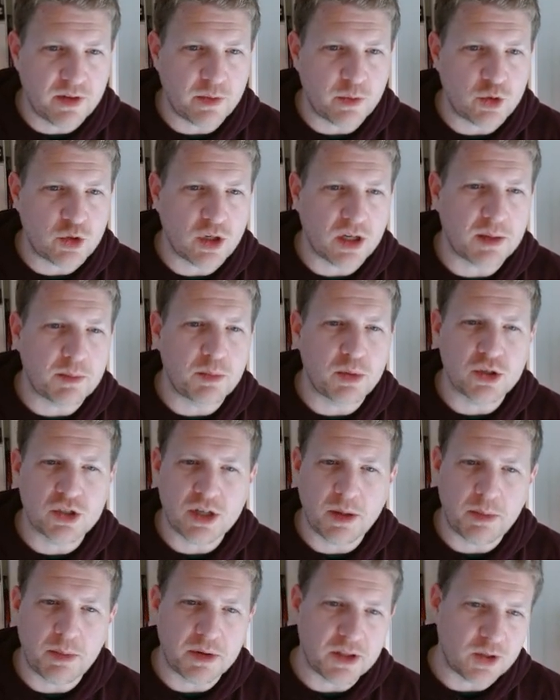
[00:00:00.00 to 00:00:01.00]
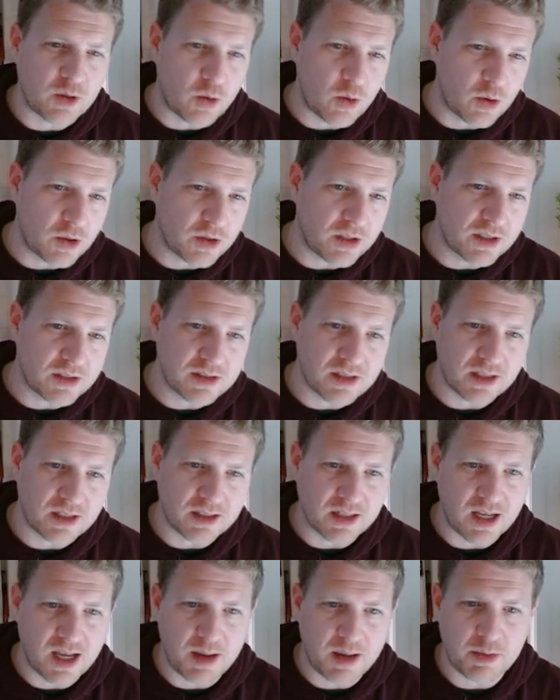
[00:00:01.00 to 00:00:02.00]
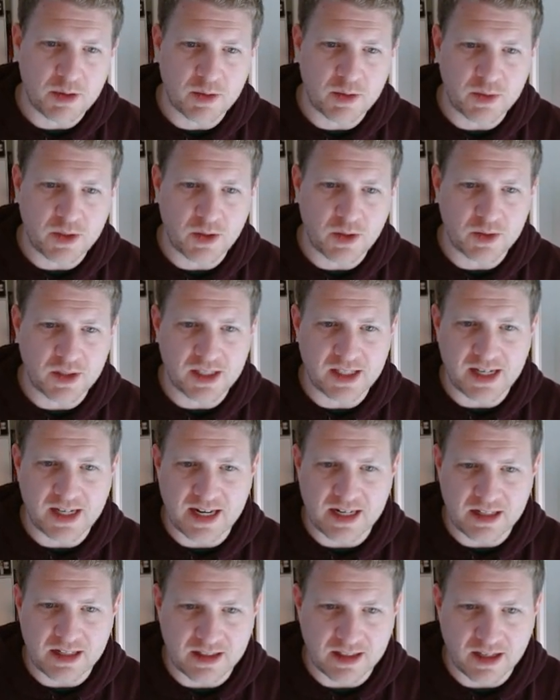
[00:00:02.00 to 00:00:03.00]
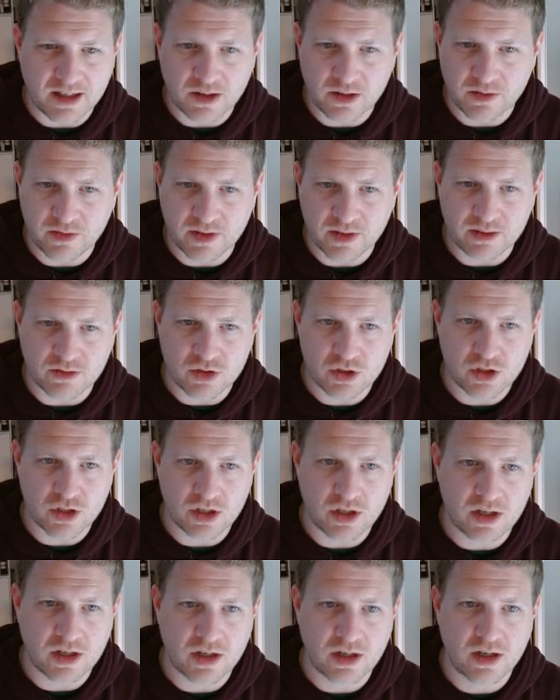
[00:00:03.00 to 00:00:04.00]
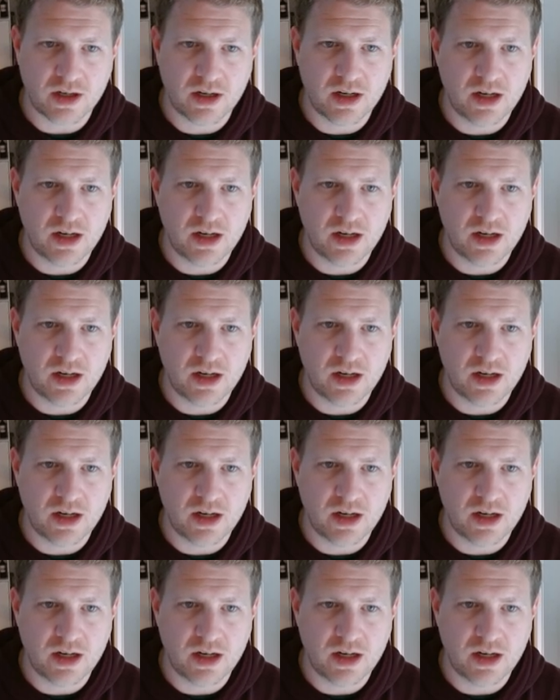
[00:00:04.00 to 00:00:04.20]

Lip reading: We try and push up into the corner. It's not going to happen. We don't get anything out of it. Sure.